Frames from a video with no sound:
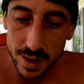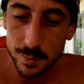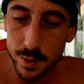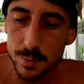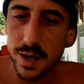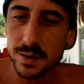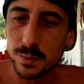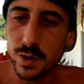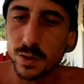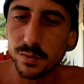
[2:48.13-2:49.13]
Top row,
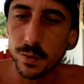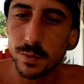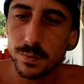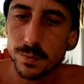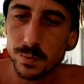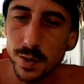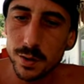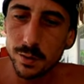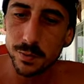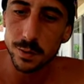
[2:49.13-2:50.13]
man. Beautiful.
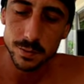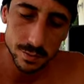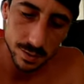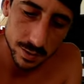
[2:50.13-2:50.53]
Beautiful.